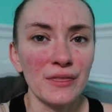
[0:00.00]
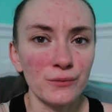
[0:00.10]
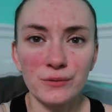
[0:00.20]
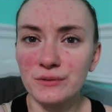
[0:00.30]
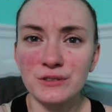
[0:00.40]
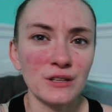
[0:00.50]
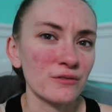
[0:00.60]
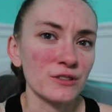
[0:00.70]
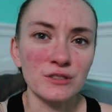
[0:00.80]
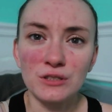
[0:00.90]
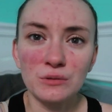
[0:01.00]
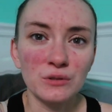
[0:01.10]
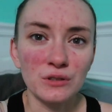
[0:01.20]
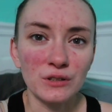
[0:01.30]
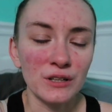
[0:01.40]
and throw the stuff in the slow
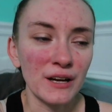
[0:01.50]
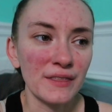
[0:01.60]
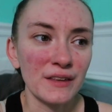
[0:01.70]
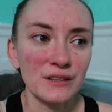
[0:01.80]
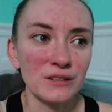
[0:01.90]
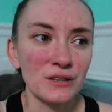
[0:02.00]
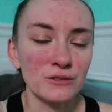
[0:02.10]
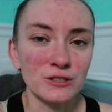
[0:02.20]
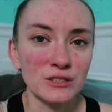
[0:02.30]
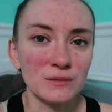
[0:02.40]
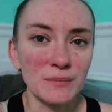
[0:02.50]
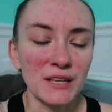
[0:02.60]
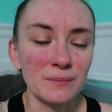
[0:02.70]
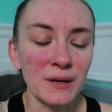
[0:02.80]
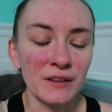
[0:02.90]
cooker and then you know just
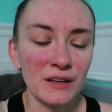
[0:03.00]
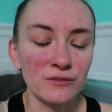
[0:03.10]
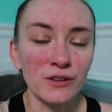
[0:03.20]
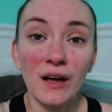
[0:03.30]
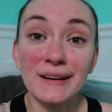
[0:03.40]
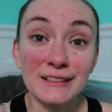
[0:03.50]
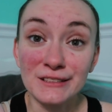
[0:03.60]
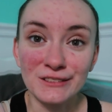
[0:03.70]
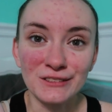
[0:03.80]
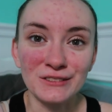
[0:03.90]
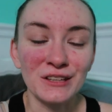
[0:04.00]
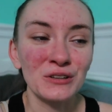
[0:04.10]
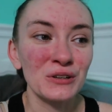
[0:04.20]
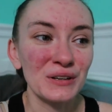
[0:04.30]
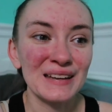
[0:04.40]
make my life a lot easier
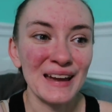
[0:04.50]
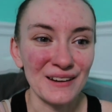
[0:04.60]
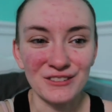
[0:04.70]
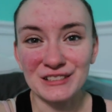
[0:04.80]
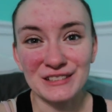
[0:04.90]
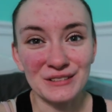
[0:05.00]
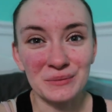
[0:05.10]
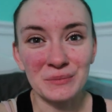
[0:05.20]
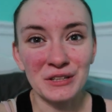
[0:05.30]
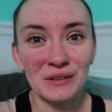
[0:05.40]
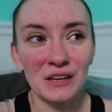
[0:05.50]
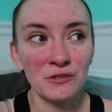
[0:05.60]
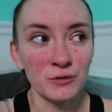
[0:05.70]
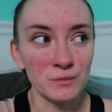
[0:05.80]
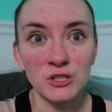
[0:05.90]
than cooking every single meal
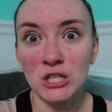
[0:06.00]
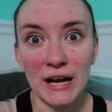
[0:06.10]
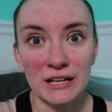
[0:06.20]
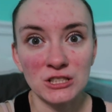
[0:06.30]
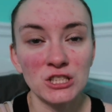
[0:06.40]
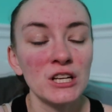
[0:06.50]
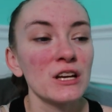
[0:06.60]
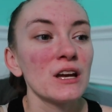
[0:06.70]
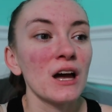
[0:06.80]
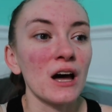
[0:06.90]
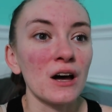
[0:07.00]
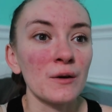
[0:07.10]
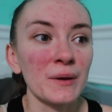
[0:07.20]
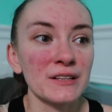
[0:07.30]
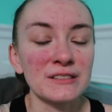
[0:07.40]
like from scratch
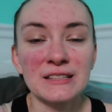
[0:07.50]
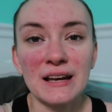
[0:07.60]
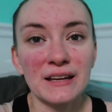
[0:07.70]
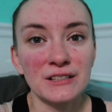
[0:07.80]
um, instead